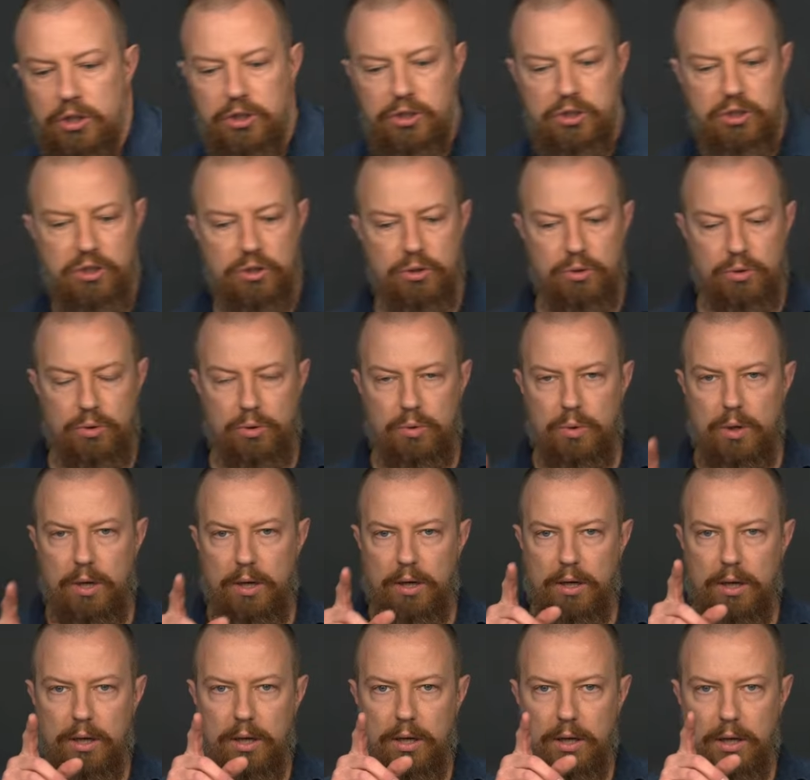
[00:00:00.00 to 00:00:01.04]
do,
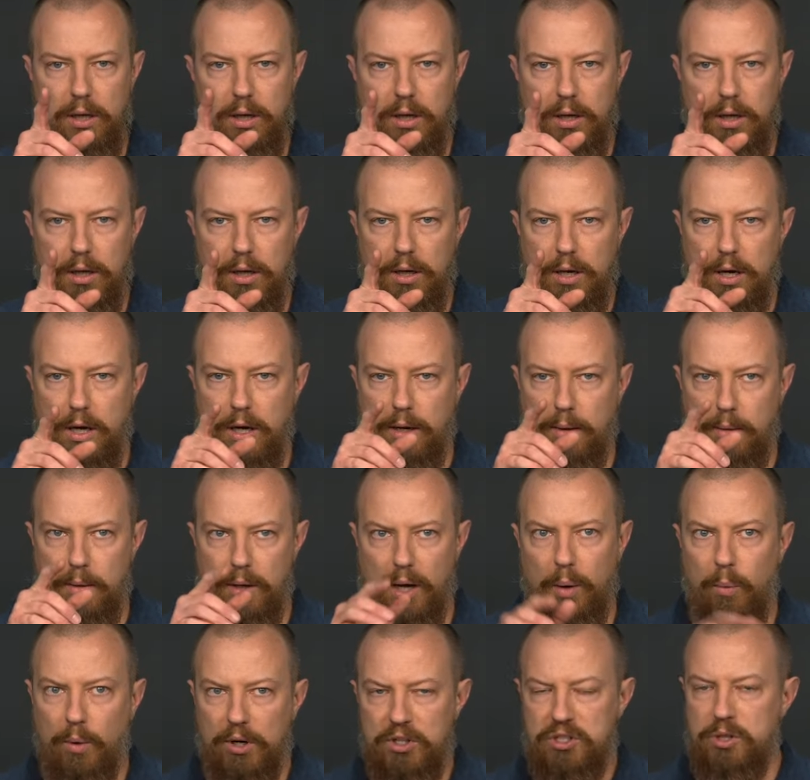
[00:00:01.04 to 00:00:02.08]
uh,
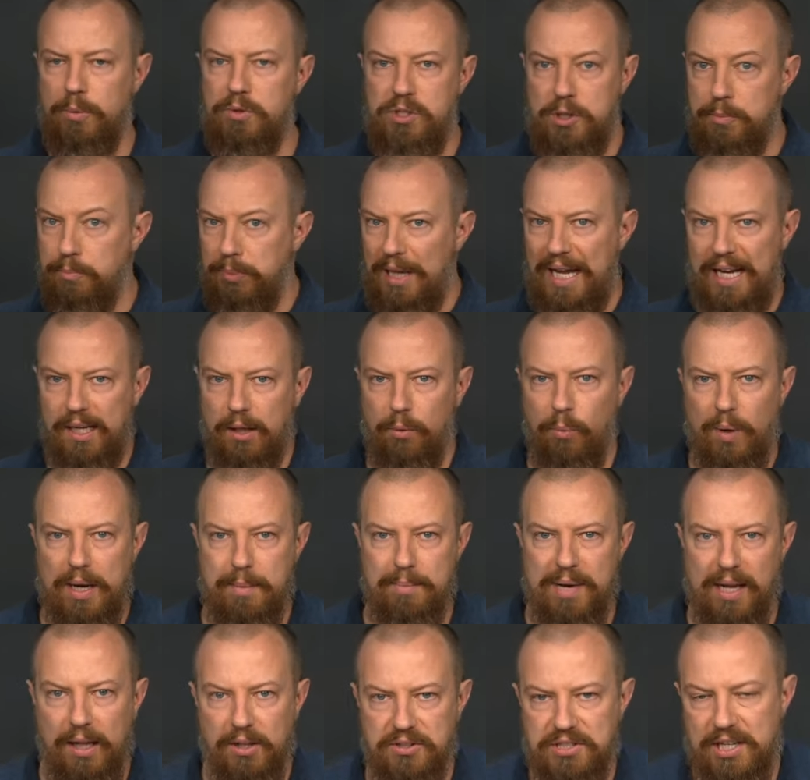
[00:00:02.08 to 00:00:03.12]
I want to start with just black and white
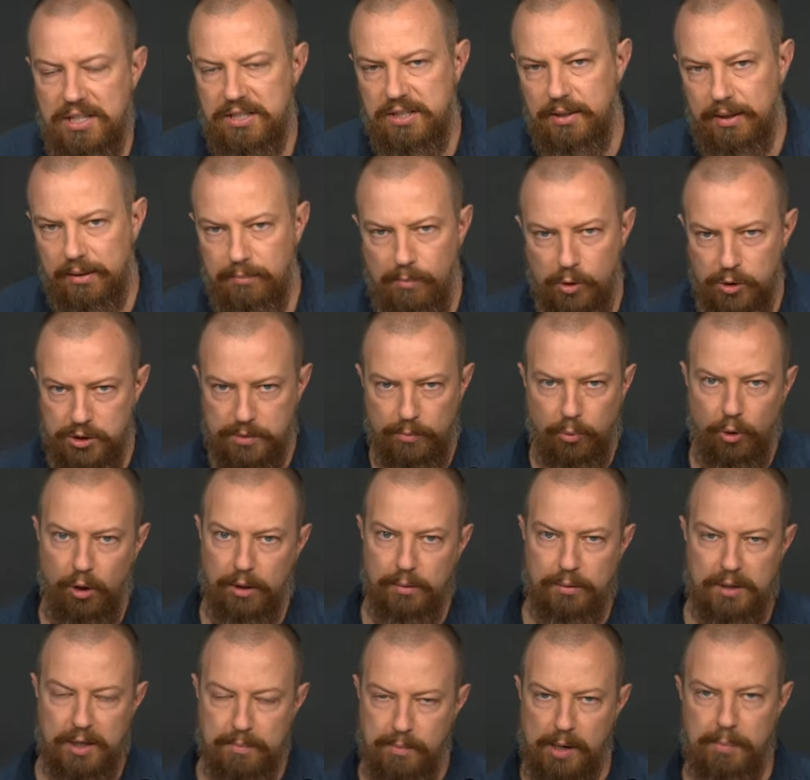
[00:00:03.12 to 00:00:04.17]
balance. That's like most
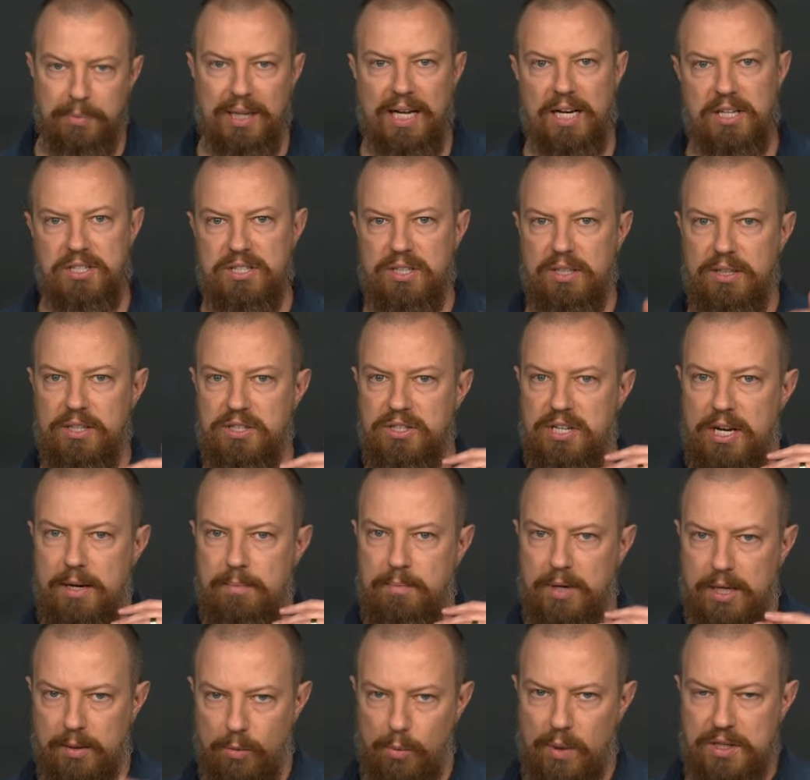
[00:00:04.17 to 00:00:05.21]
important. Get my blacks the same,
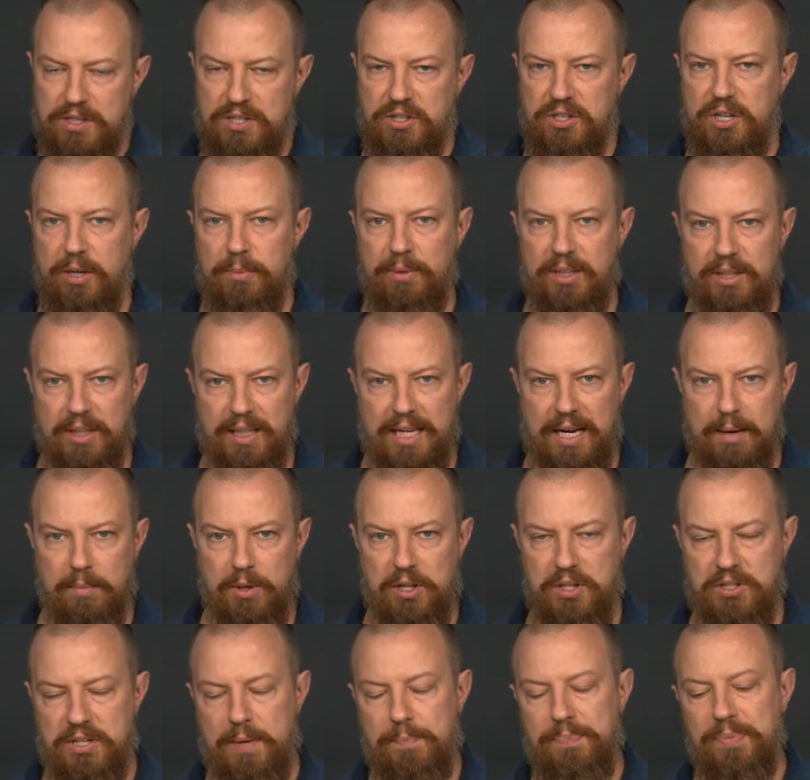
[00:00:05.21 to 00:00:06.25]
get whites the same, get the gamma
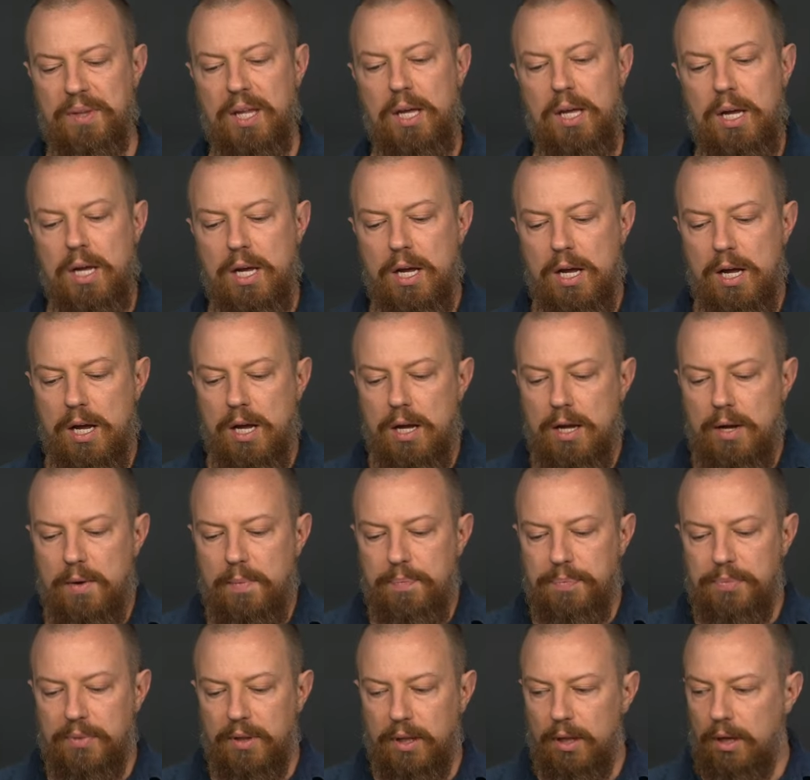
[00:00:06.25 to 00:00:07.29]
the same.
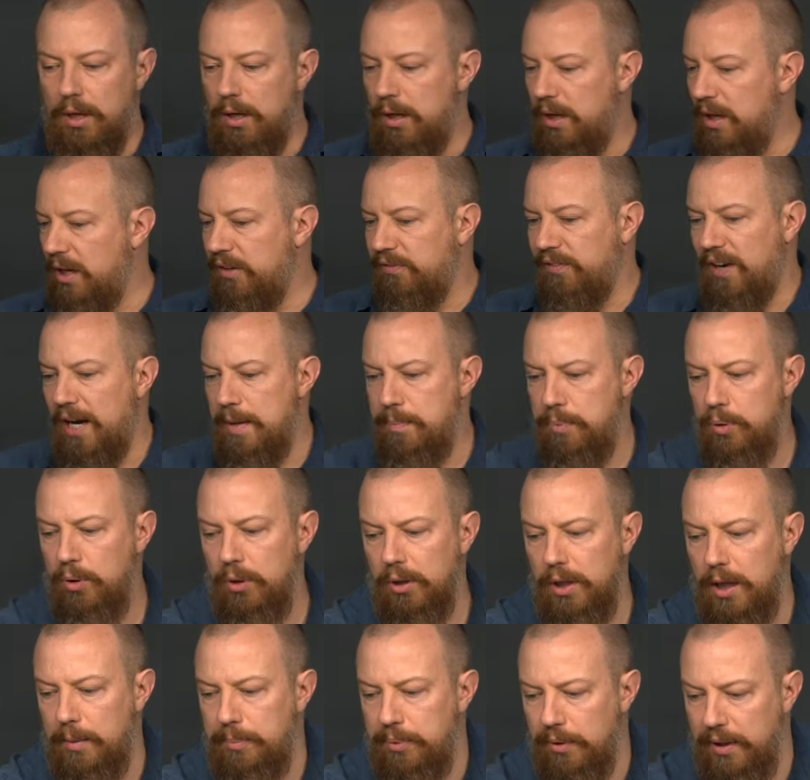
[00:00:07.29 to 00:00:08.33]
If I
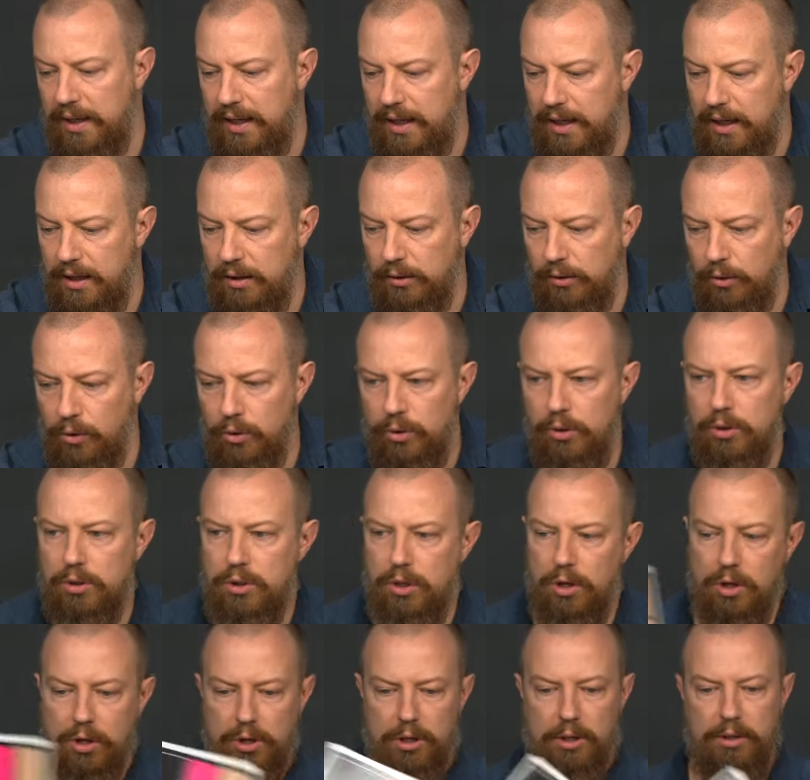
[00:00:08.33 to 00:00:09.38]
pull up a little
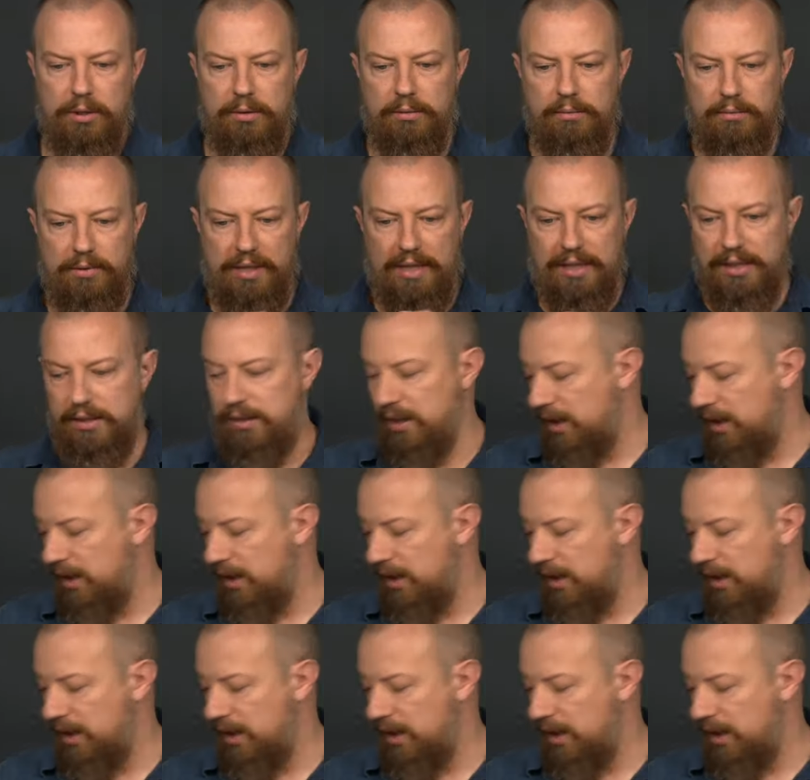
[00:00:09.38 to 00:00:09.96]
card like